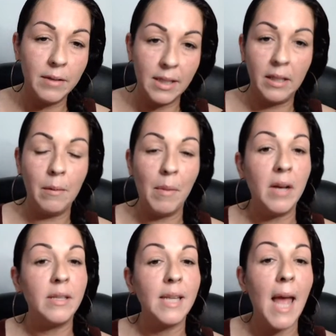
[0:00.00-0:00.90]
psyllium
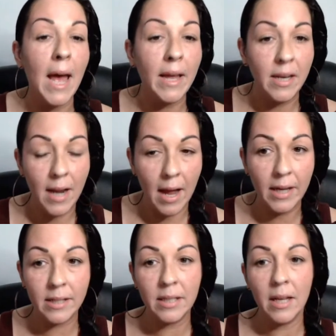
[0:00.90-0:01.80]
husk at
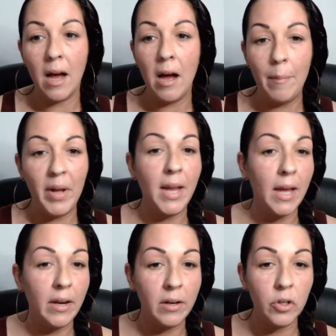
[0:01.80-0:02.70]
night.
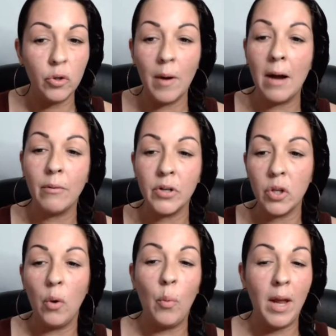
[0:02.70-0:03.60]
Again, 2
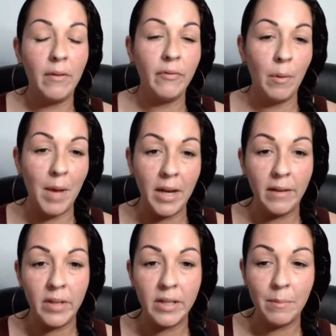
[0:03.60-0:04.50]
hours away from any
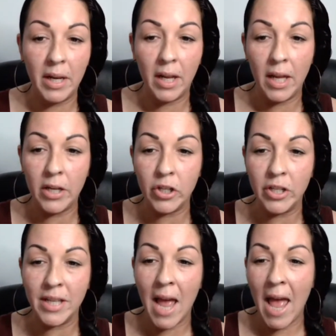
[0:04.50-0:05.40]
of these
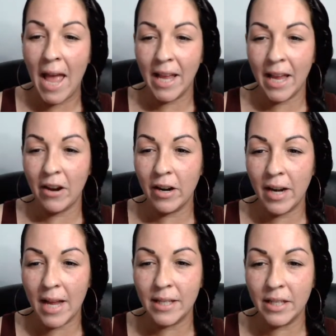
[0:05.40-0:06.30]
medications. Hey,
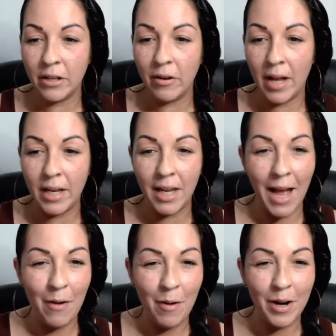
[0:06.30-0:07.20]
Garen, I see you, honey.
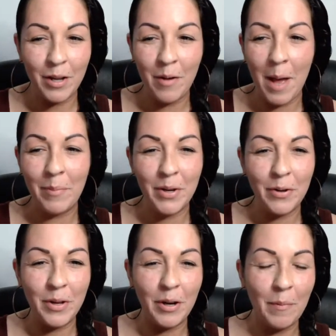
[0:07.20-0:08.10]
How are you? Happy
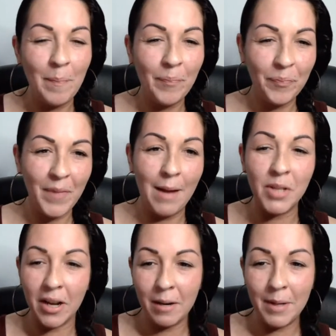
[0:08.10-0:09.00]
New Year. I'm
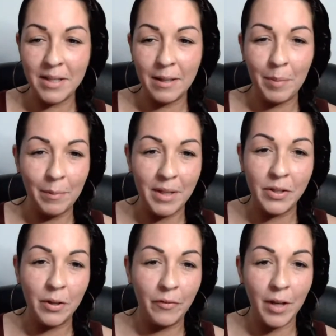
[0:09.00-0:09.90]
talking about
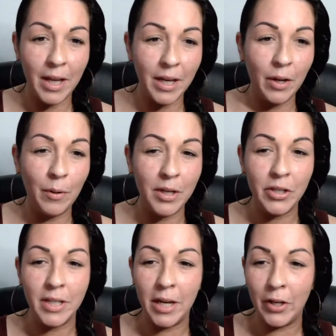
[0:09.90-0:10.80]
supplements, so if you got any
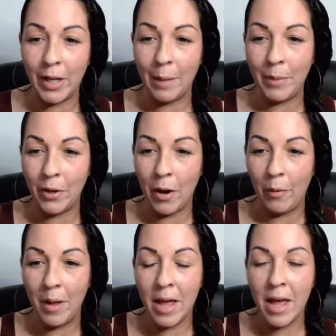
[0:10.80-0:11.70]
questions, honey, you let me know.